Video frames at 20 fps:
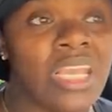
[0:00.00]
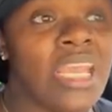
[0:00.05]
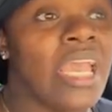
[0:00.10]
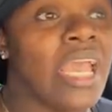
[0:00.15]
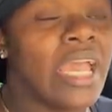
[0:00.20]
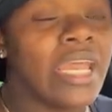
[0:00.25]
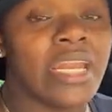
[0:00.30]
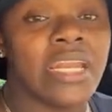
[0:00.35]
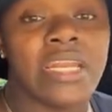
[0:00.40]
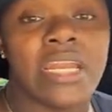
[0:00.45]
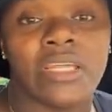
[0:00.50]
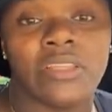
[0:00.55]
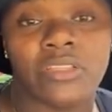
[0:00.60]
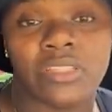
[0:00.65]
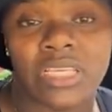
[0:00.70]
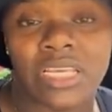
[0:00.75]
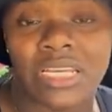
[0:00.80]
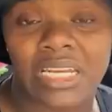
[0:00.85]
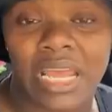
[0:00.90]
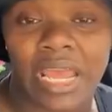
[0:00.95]
And another
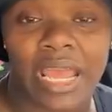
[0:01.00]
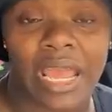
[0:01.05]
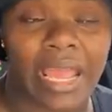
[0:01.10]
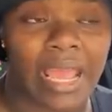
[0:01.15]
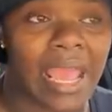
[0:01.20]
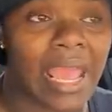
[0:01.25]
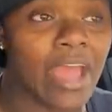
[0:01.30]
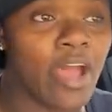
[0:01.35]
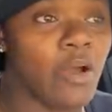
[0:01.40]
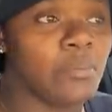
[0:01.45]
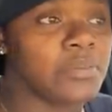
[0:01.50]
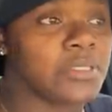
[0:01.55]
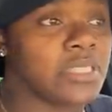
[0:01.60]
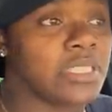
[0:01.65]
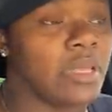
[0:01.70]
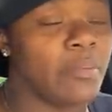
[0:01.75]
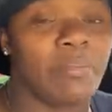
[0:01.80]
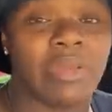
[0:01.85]
thing that helps the